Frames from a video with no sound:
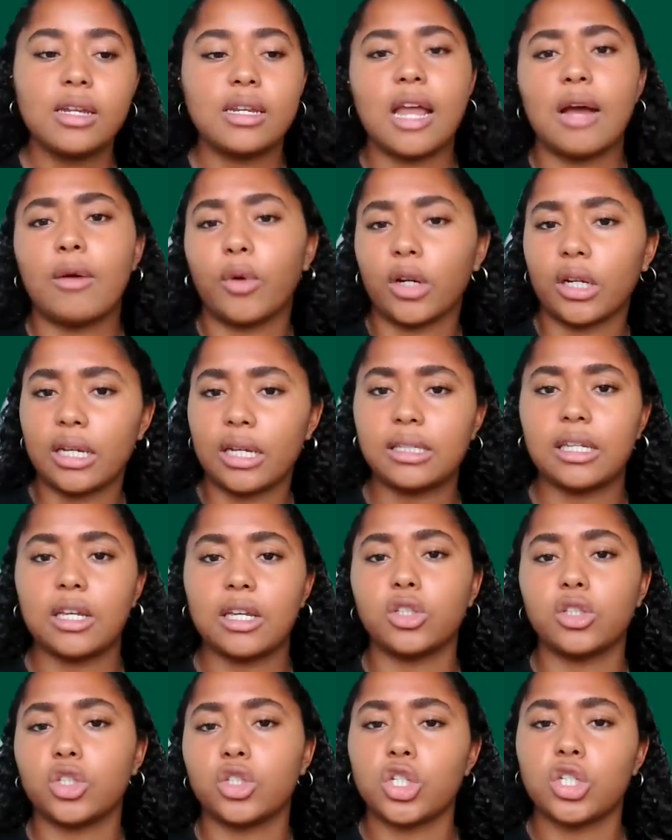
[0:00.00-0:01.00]
networking
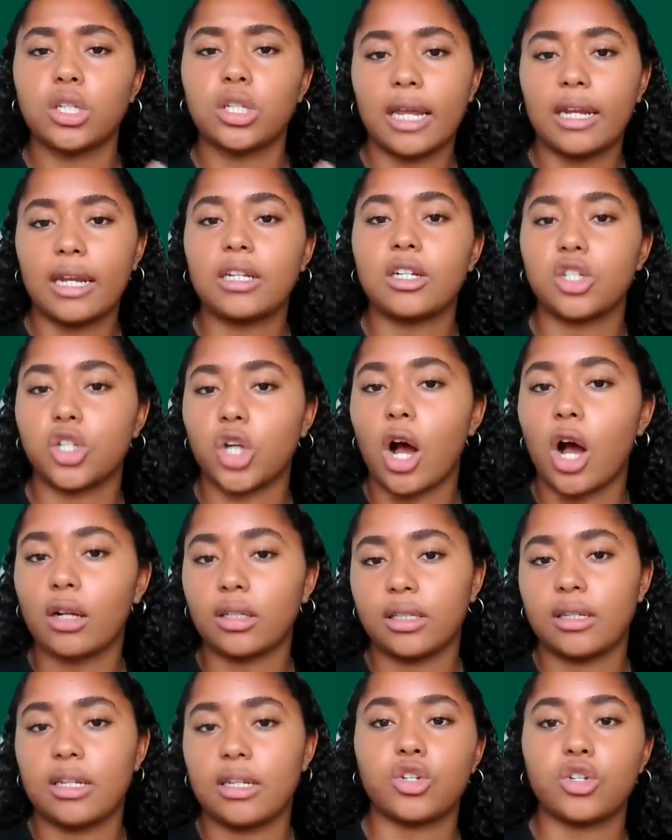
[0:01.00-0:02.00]
skills and just getting to
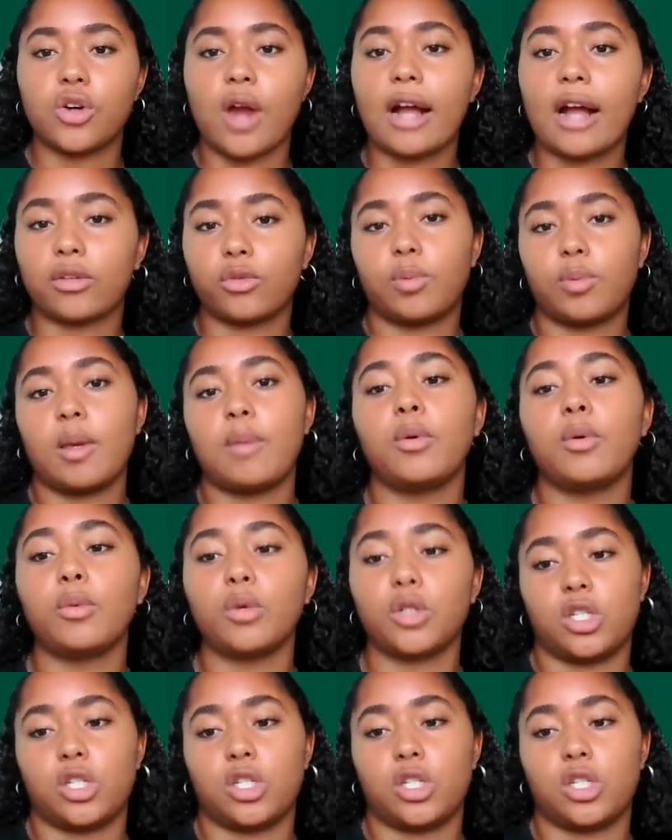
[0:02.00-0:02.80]
talk and interact with people,